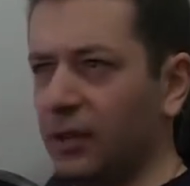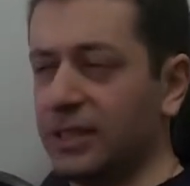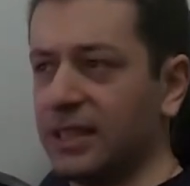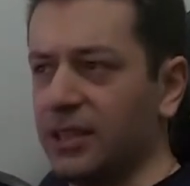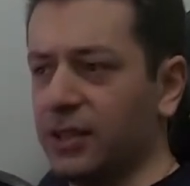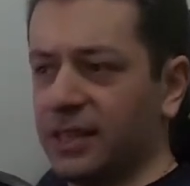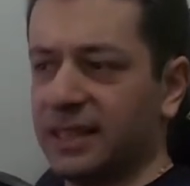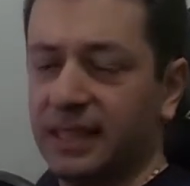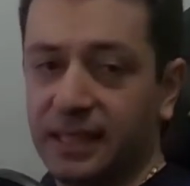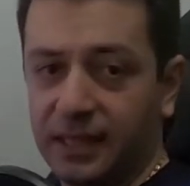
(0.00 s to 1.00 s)
As you can
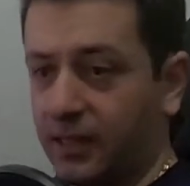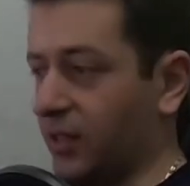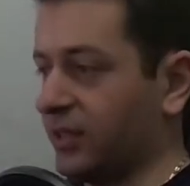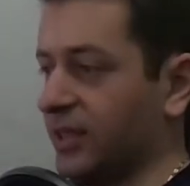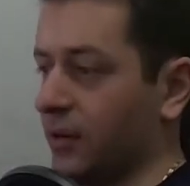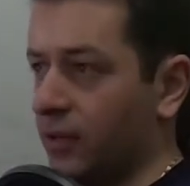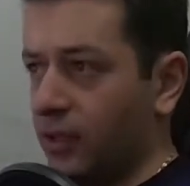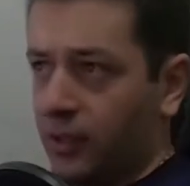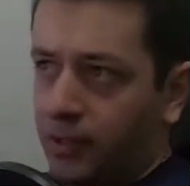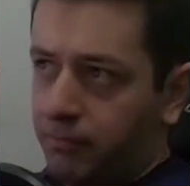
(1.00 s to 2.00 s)
see, the colors are
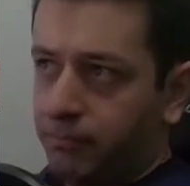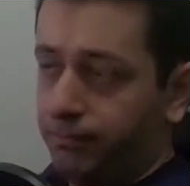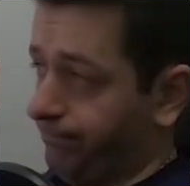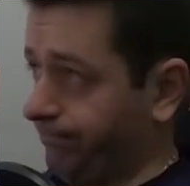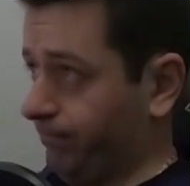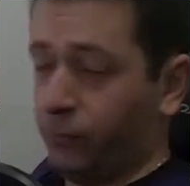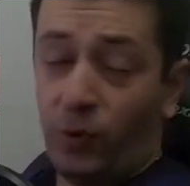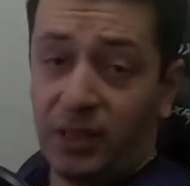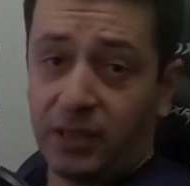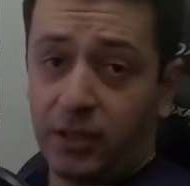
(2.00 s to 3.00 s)

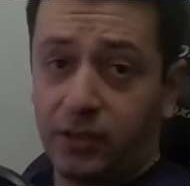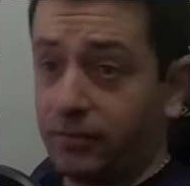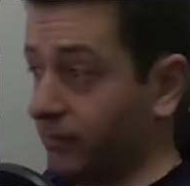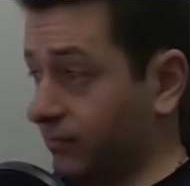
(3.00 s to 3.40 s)
really good.